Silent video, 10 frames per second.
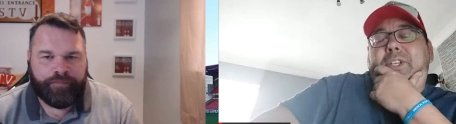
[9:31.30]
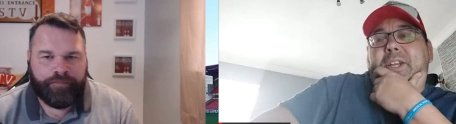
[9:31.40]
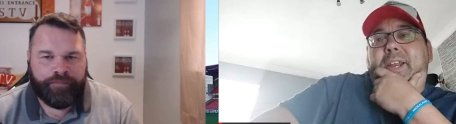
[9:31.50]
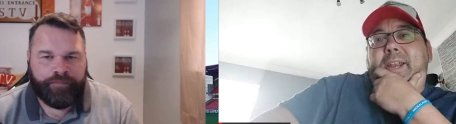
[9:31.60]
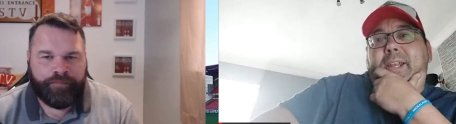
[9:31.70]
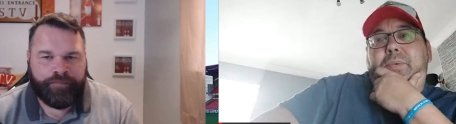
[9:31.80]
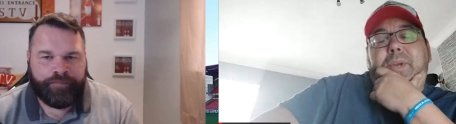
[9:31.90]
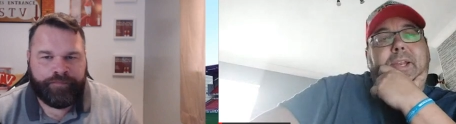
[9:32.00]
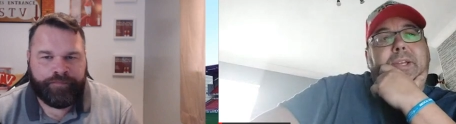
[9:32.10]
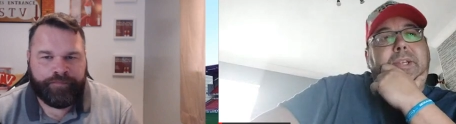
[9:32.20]
Speaker 1: in it next
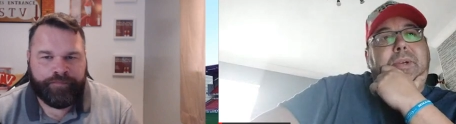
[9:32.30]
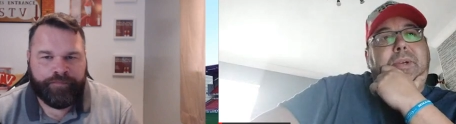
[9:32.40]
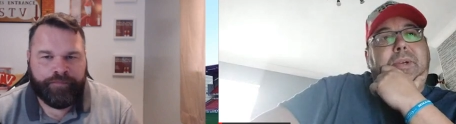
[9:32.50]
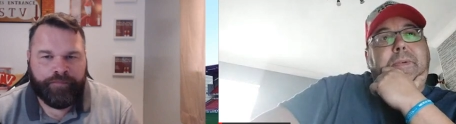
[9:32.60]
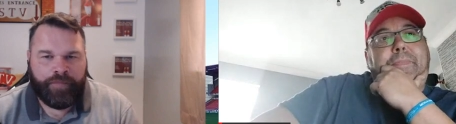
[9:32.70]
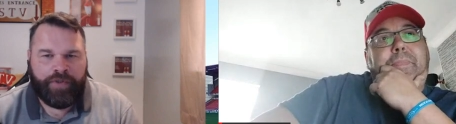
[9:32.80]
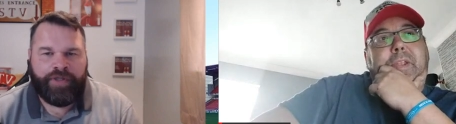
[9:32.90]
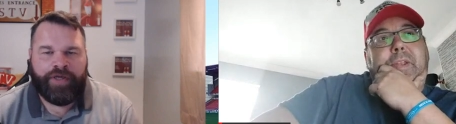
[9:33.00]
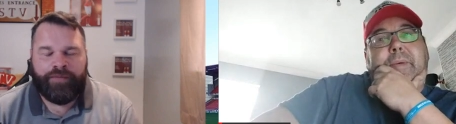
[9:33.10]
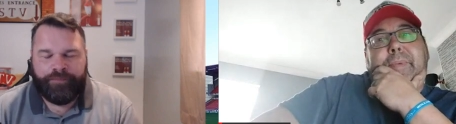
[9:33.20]
week, so
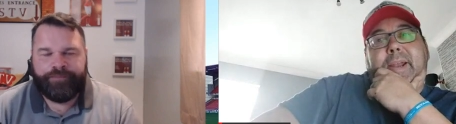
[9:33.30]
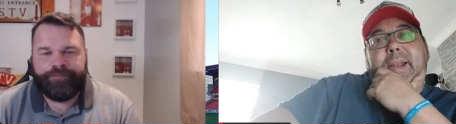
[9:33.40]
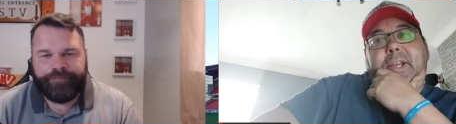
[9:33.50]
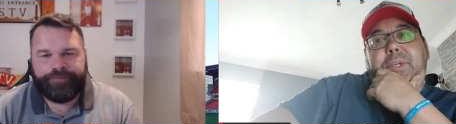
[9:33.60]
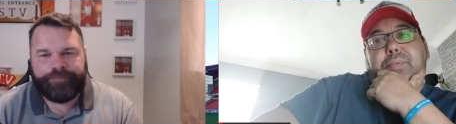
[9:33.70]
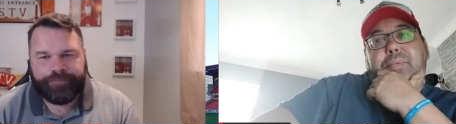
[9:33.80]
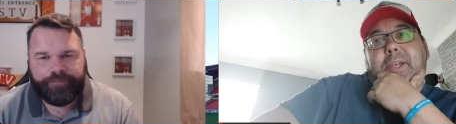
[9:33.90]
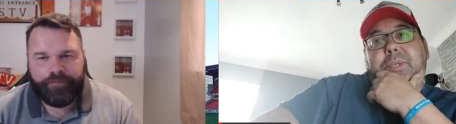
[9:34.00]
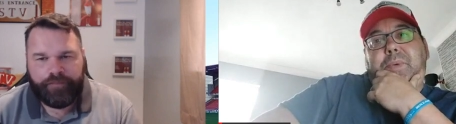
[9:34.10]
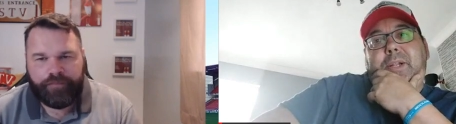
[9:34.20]
yeah. that'll be a nice wreck
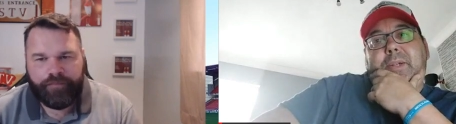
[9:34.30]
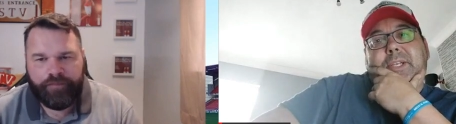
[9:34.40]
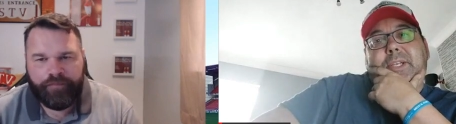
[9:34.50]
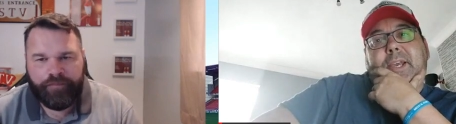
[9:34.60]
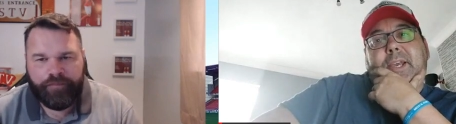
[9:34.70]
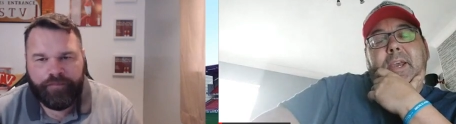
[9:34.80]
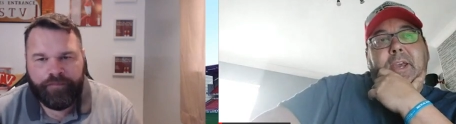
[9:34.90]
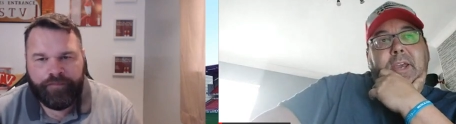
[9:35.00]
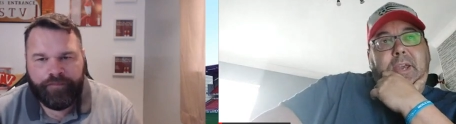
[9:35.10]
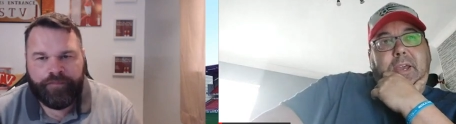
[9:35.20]
as well to.
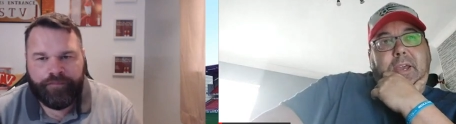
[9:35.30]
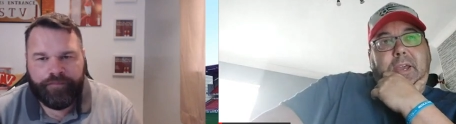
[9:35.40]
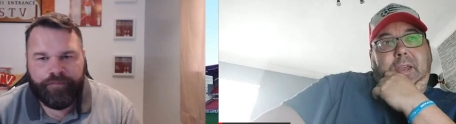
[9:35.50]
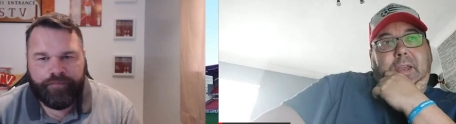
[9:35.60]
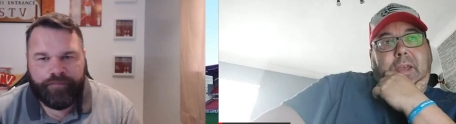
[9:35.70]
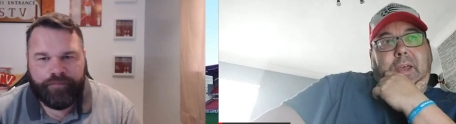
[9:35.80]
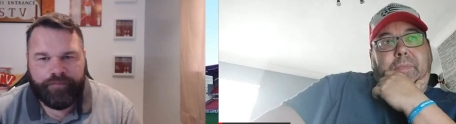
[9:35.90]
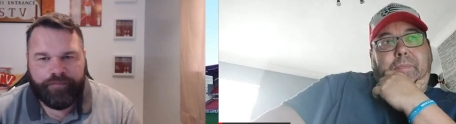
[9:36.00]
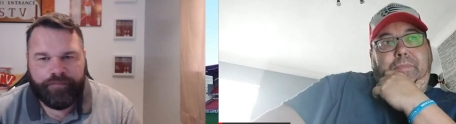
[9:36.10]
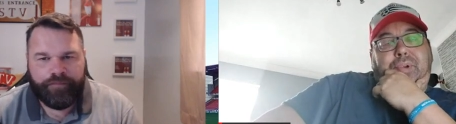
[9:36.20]
Uh,
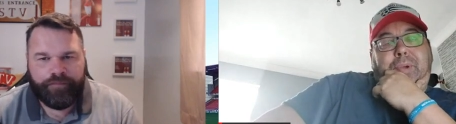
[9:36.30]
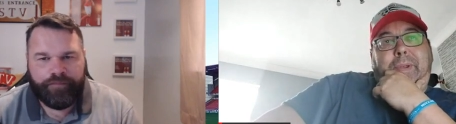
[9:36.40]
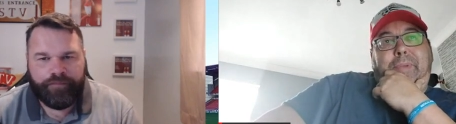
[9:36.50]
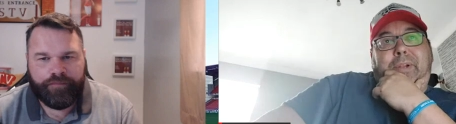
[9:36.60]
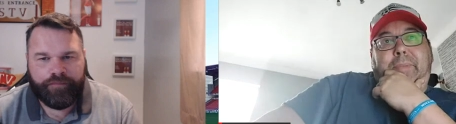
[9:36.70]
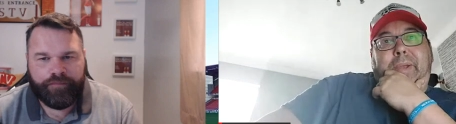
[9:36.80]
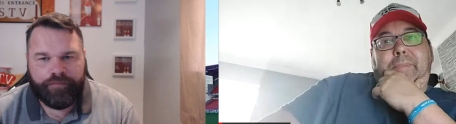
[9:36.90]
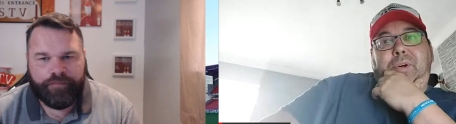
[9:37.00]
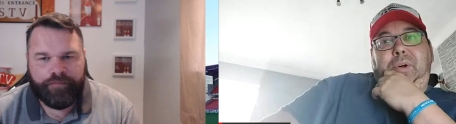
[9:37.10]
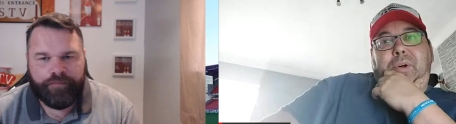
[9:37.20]
probably build a bit
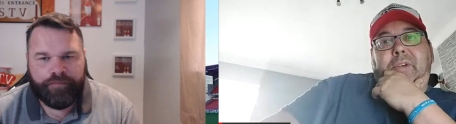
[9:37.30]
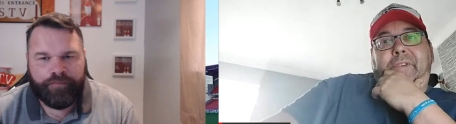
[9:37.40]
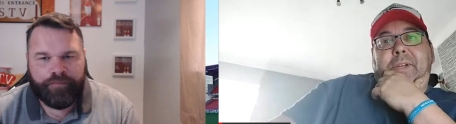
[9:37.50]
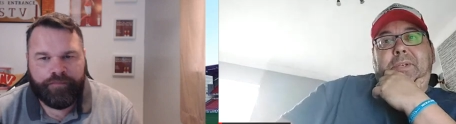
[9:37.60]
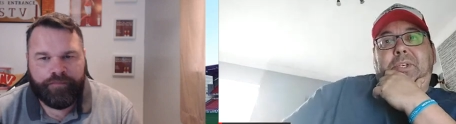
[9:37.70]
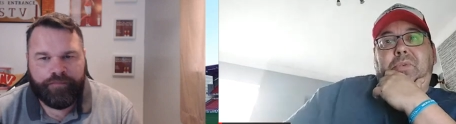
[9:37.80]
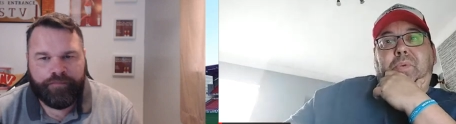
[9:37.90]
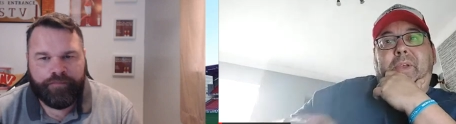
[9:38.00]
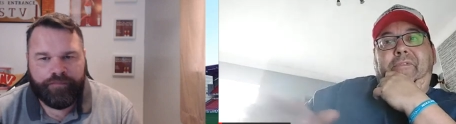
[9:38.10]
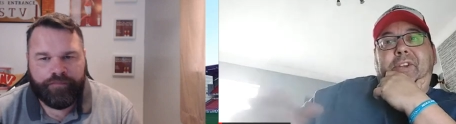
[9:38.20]
more confidence up
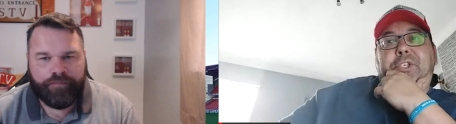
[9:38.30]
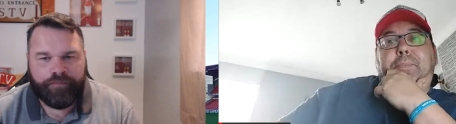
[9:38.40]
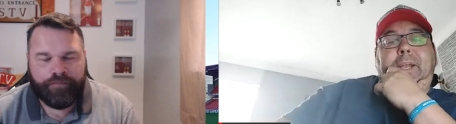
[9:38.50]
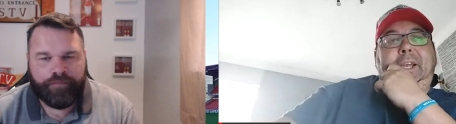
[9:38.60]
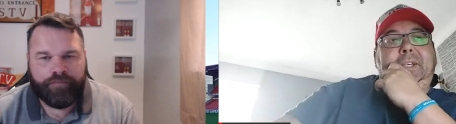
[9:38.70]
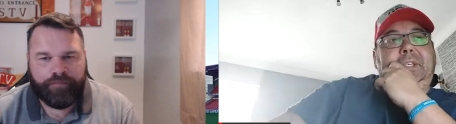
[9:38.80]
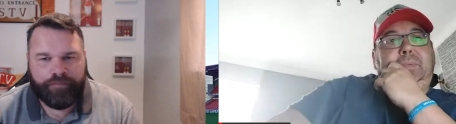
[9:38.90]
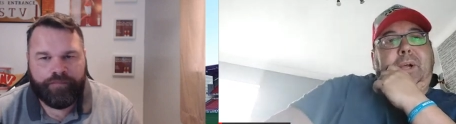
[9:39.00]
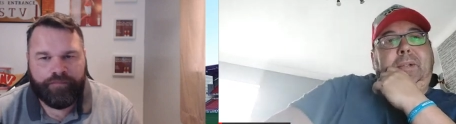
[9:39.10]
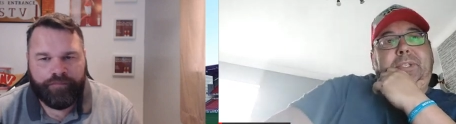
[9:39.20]
with fringe players
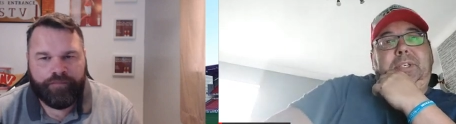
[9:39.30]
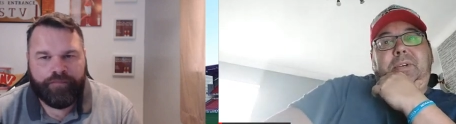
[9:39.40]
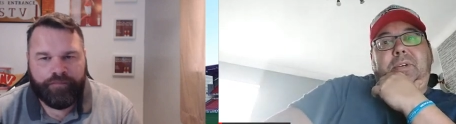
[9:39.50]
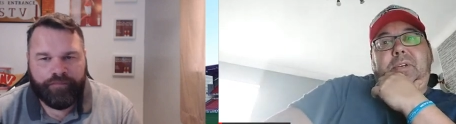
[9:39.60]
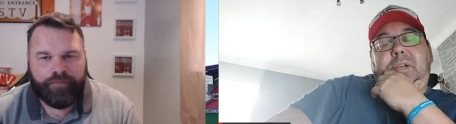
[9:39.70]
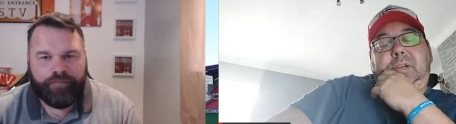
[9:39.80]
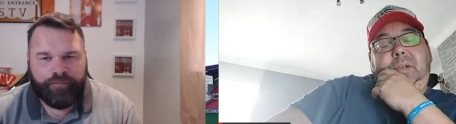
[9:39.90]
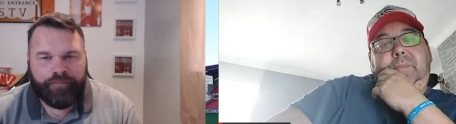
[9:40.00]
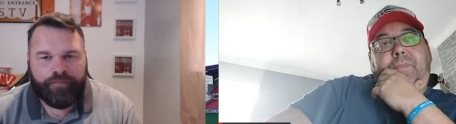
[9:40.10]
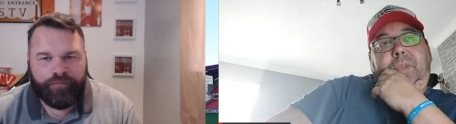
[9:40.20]
as well. So,
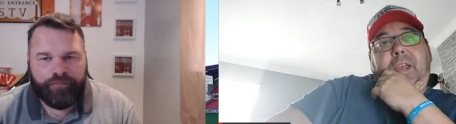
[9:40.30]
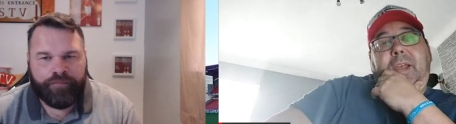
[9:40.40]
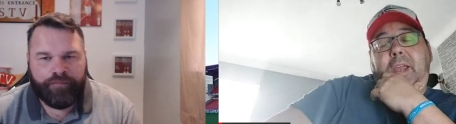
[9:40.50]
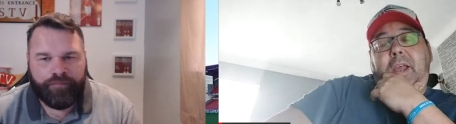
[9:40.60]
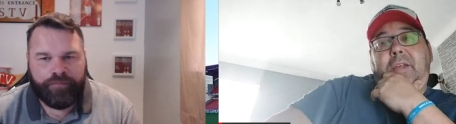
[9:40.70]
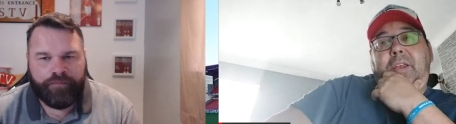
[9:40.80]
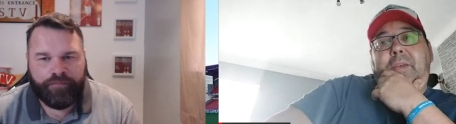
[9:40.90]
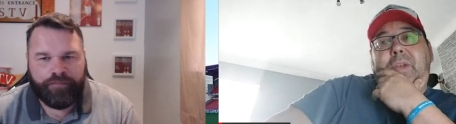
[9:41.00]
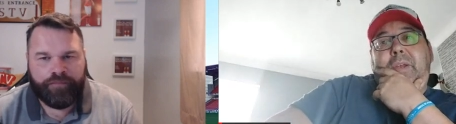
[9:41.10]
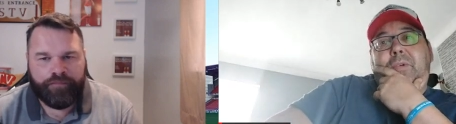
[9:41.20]
yeah, yeah
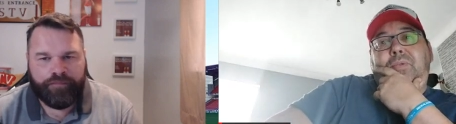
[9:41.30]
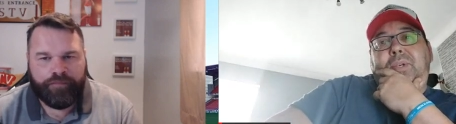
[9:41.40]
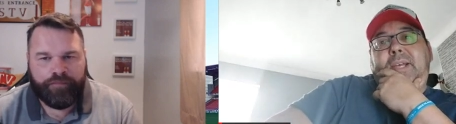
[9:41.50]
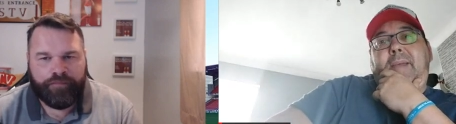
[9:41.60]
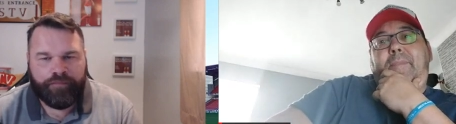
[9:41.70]
it, it, good time